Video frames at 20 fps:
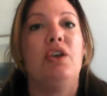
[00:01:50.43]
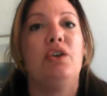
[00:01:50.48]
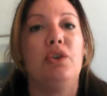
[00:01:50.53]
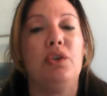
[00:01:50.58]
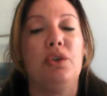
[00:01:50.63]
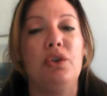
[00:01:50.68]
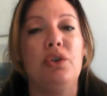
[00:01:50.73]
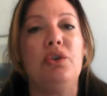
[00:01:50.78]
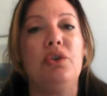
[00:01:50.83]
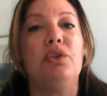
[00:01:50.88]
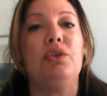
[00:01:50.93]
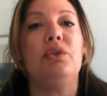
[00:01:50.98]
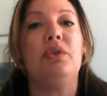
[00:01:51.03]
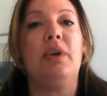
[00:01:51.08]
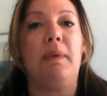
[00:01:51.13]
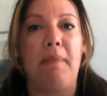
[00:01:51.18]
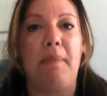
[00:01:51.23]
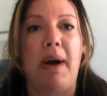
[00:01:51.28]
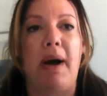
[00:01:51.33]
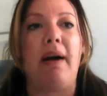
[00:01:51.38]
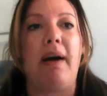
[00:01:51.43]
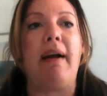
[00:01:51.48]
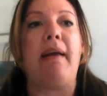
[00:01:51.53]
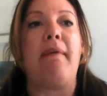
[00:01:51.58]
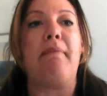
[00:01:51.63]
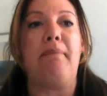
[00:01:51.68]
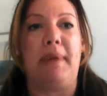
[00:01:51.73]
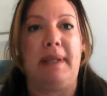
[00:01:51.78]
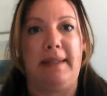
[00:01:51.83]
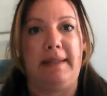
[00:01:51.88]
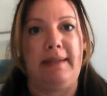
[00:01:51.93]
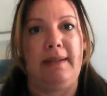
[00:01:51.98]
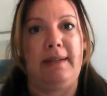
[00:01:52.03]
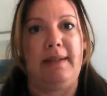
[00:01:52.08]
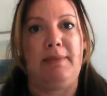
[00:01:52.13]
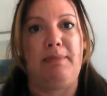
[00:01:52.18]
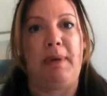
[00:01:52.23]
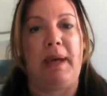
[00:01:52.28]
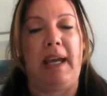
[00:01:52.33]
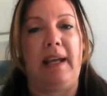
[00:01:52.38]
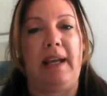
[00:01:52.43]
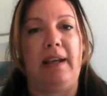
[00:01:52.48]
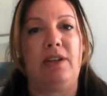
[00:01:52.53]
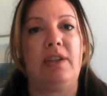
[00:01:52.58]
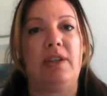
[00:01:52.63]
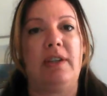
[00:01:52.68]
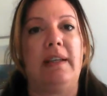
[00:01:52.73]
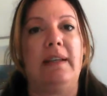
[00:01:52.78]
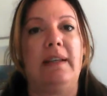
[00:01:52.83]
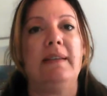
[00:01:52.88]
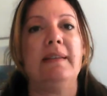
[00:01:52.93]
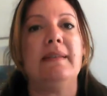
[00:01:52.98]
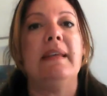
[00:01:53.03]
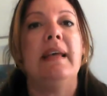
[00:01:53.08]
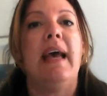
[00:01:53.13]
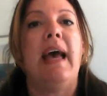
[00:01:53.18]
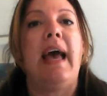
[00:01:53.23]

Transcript: Google My Business page it is.